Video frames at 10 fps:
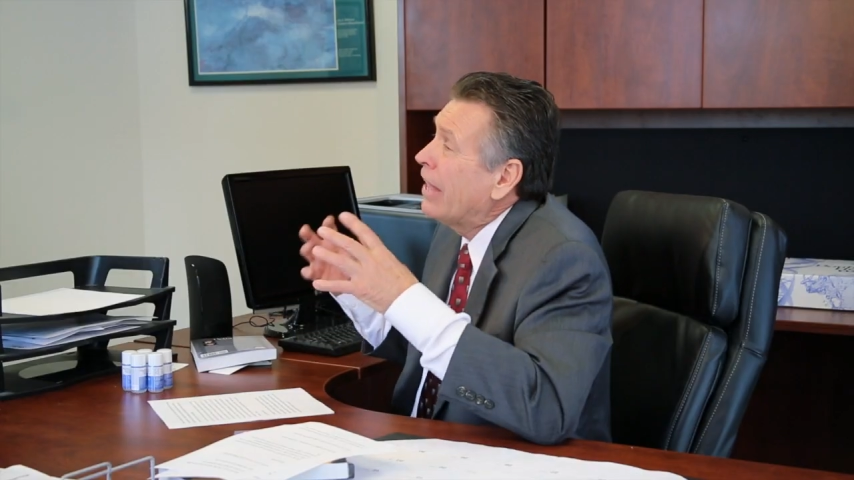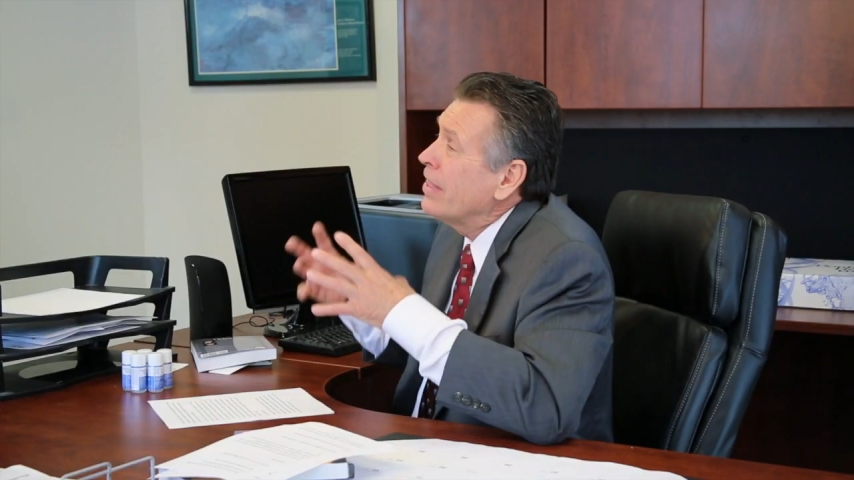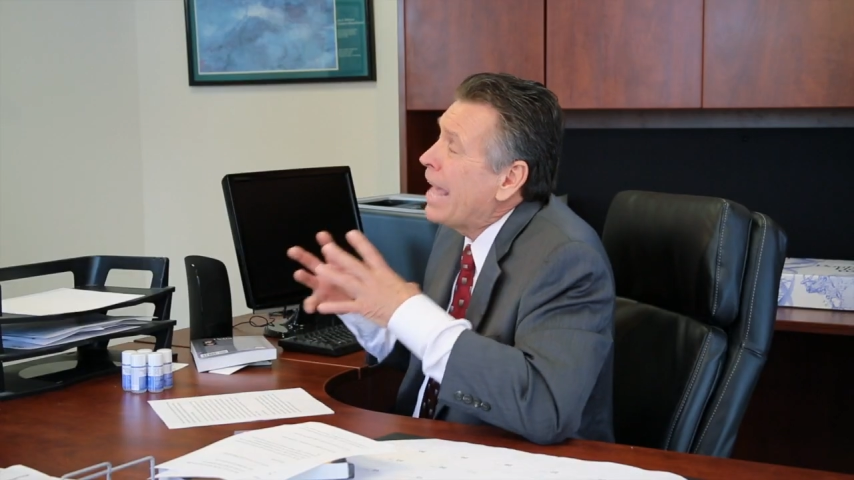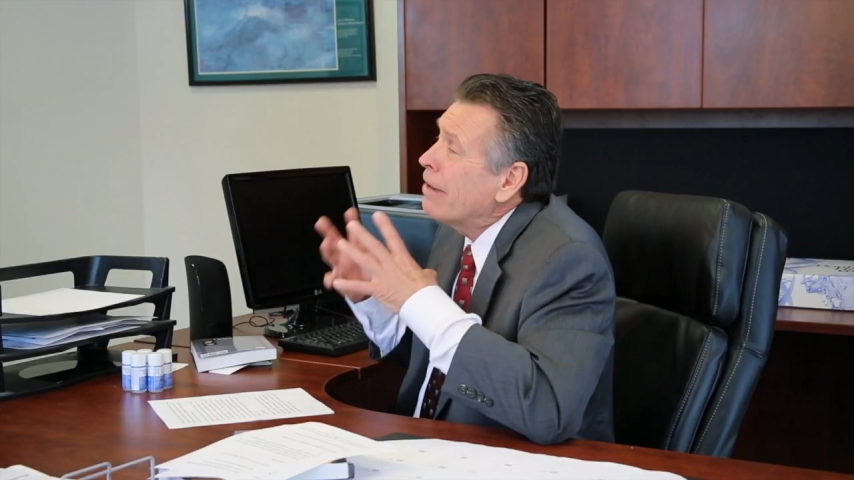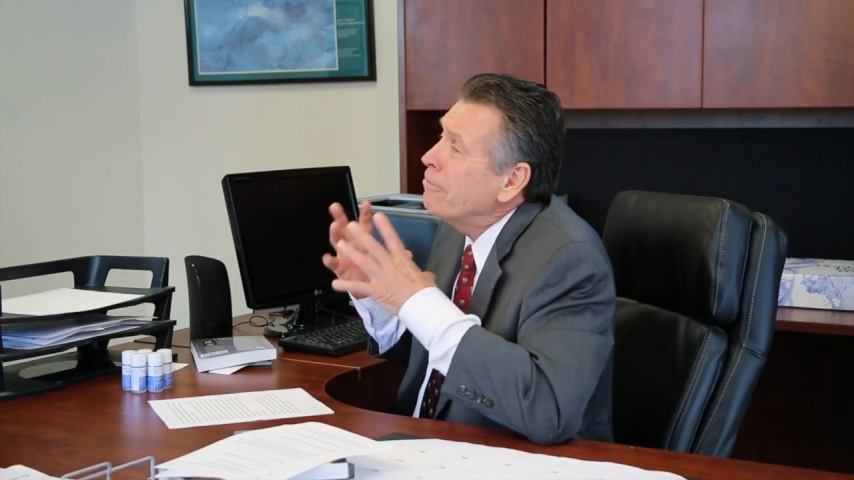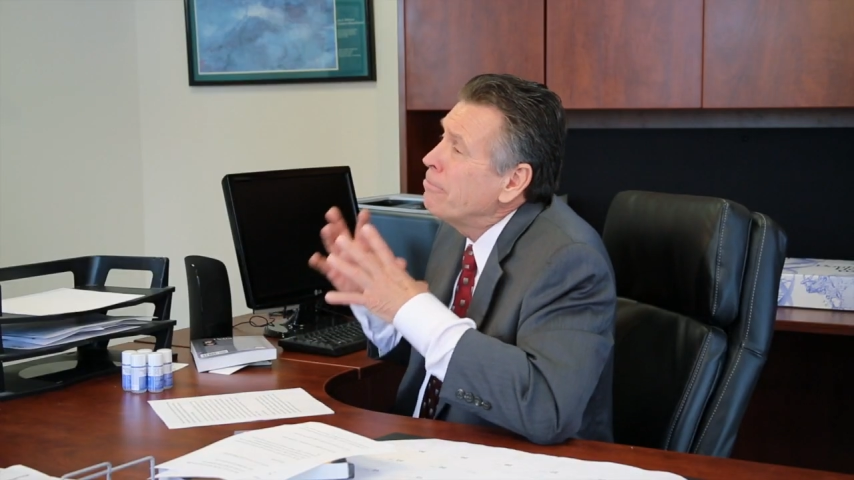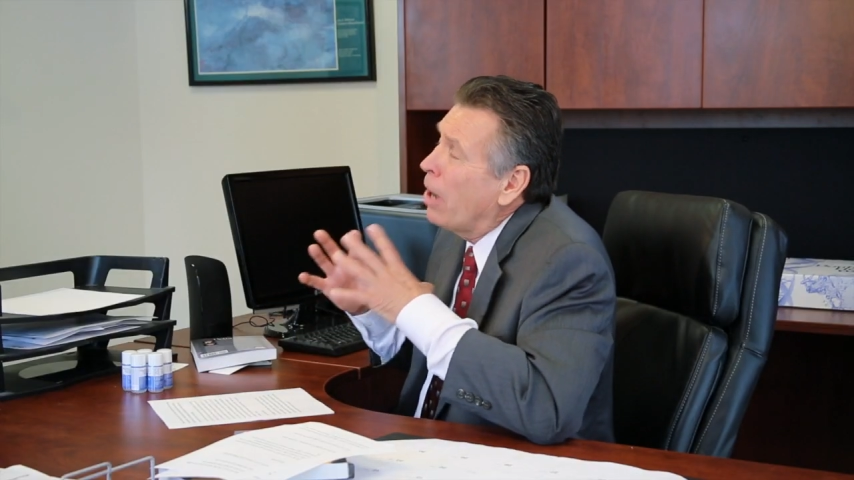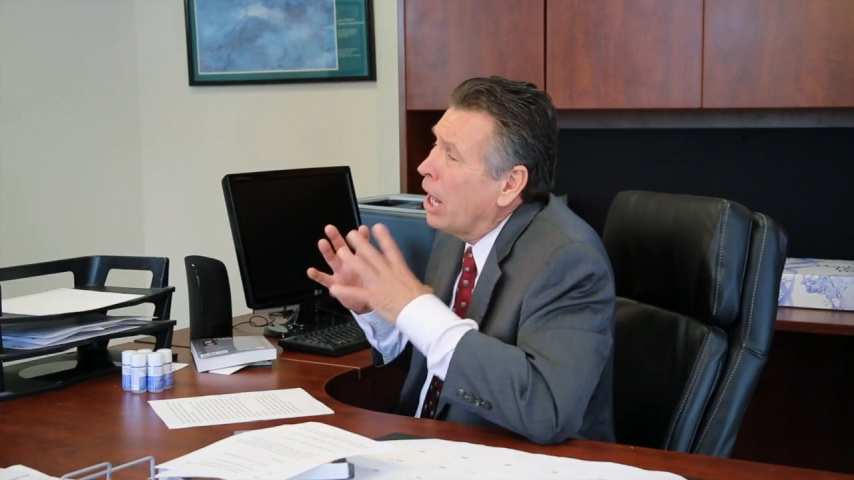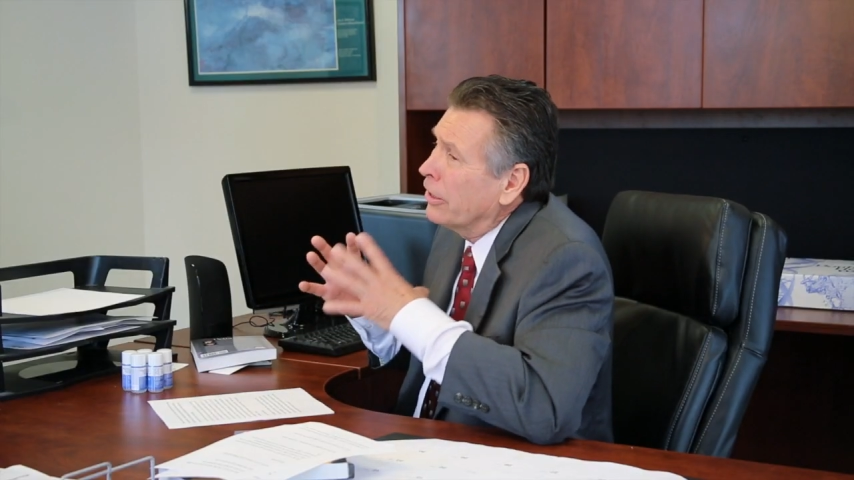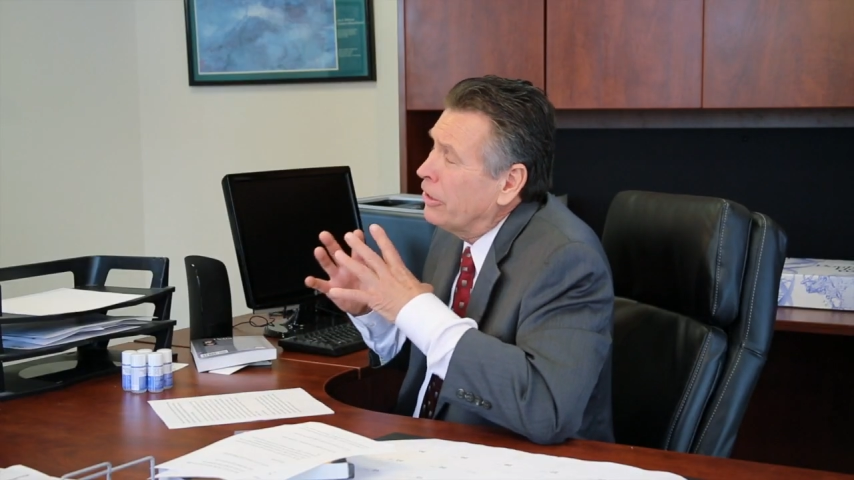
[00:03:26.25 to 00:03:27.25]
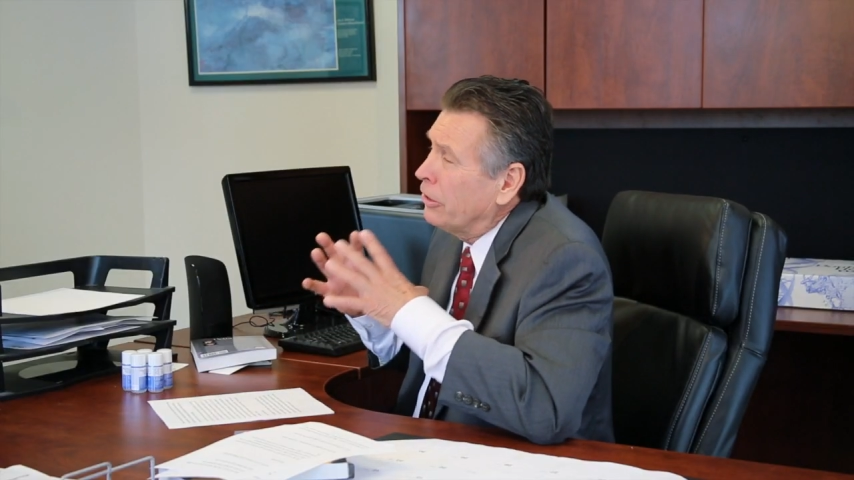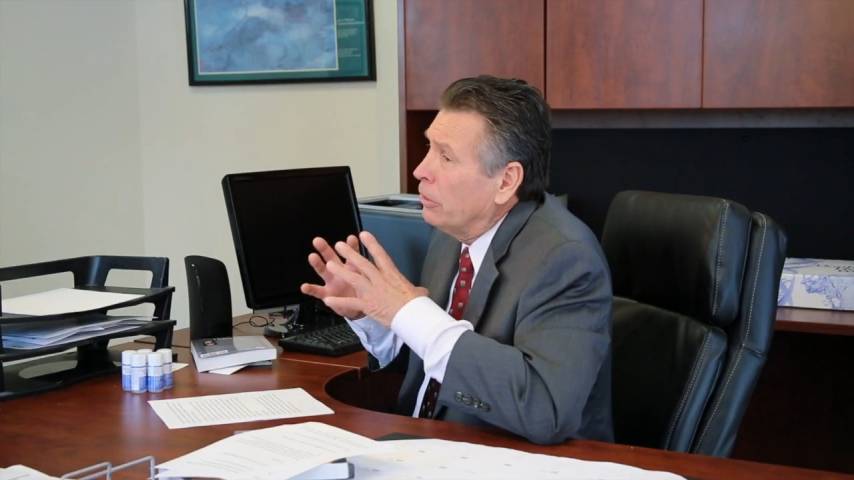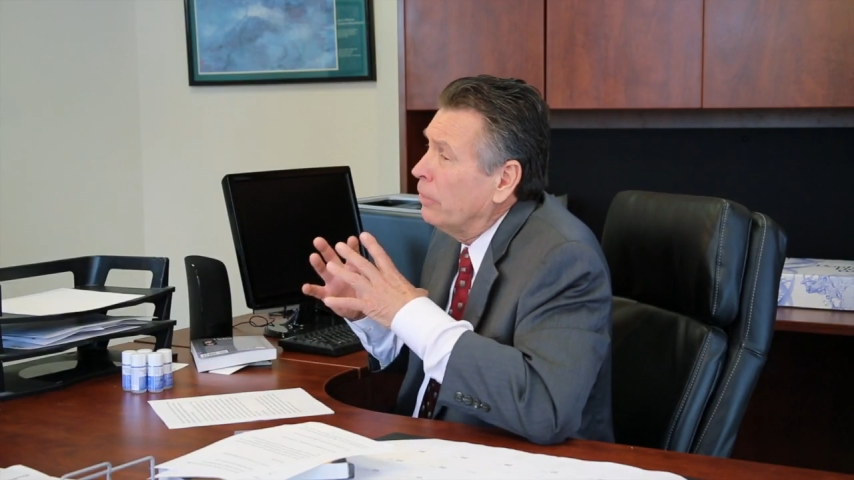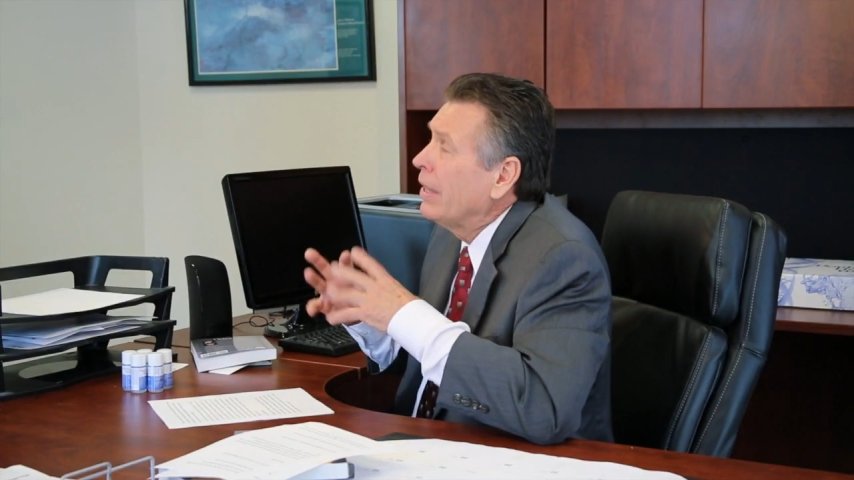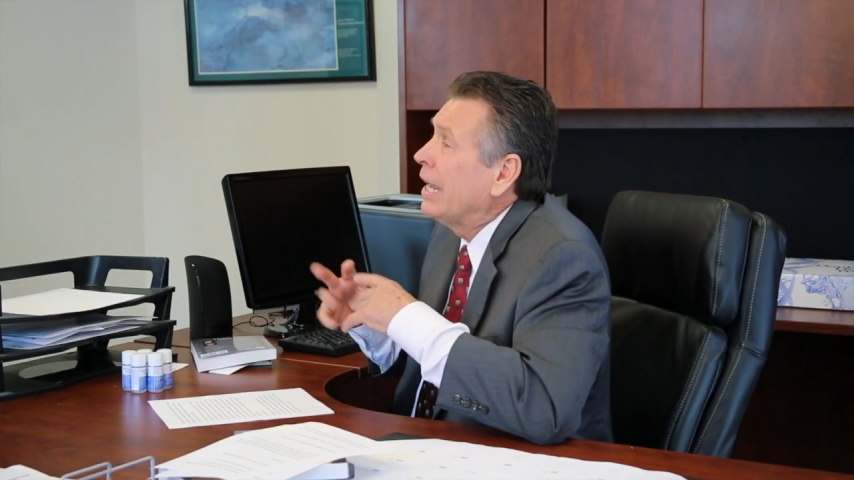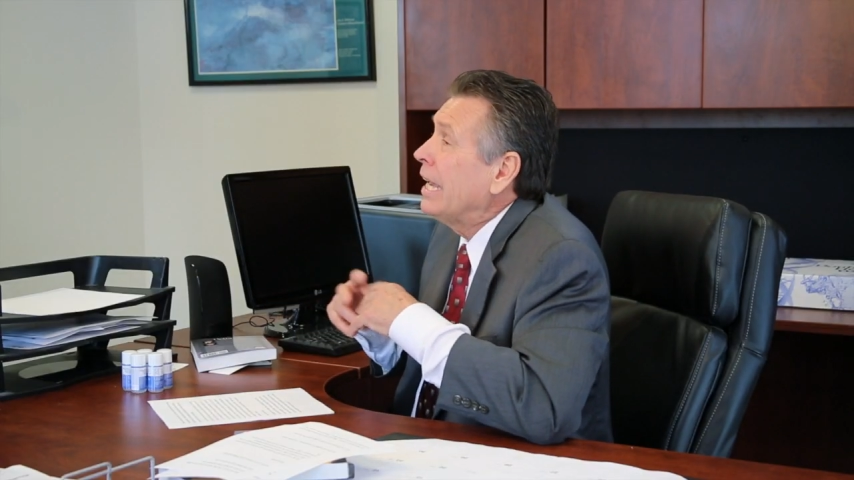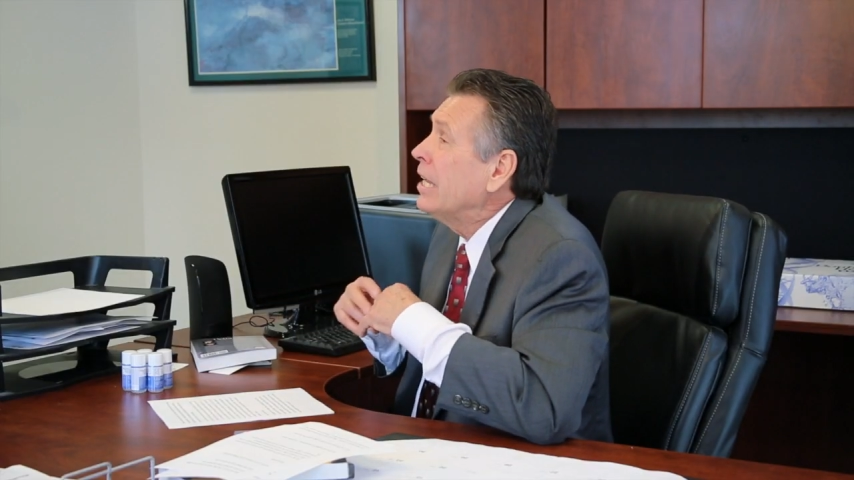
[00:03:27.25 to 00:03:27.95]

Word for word: and that molecule